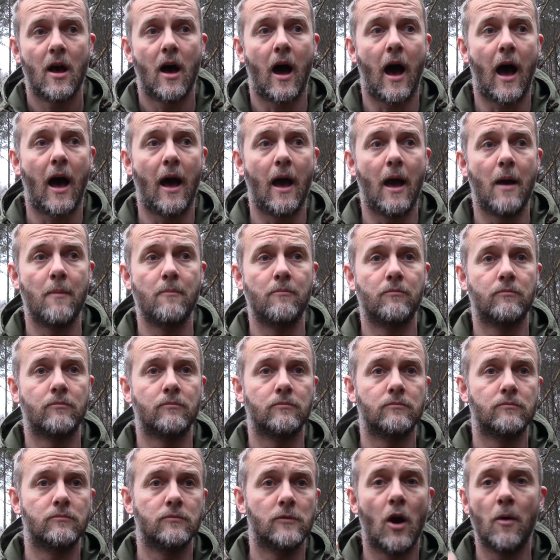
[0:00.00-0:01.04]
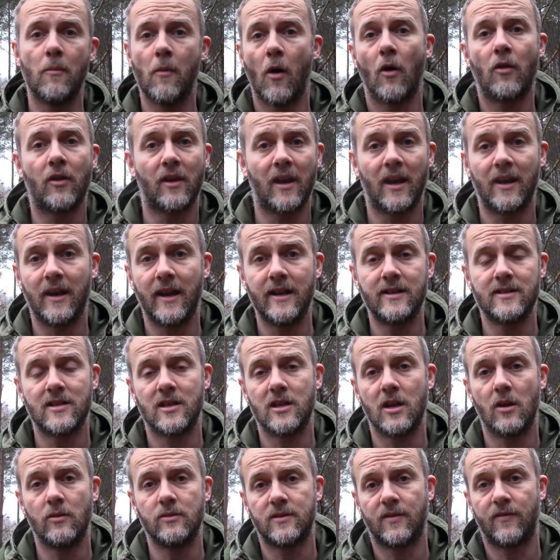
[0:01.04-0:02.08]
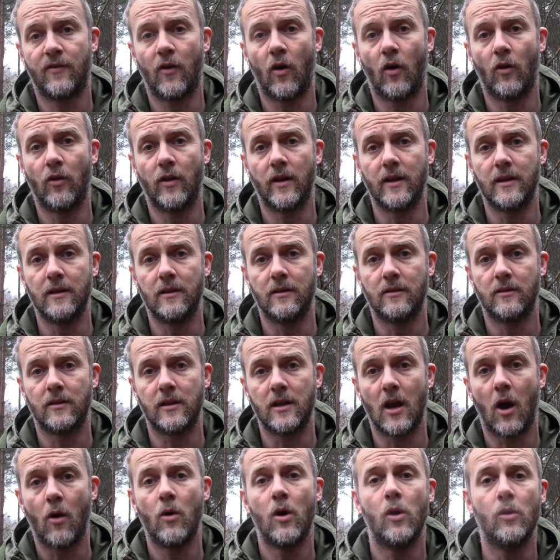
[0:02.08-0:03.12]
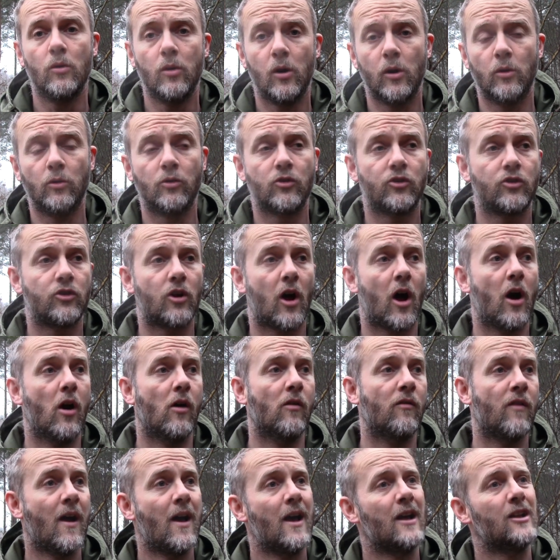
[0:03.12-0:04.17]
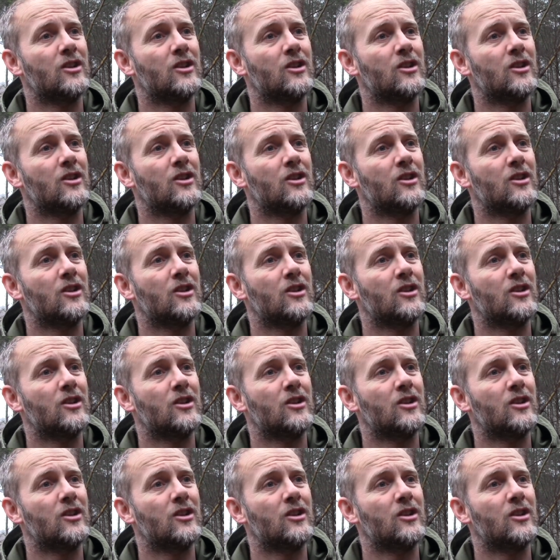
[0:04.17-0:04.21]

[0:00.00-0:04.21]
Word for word: um, no more than I need to use for the, the Ohuhu stove,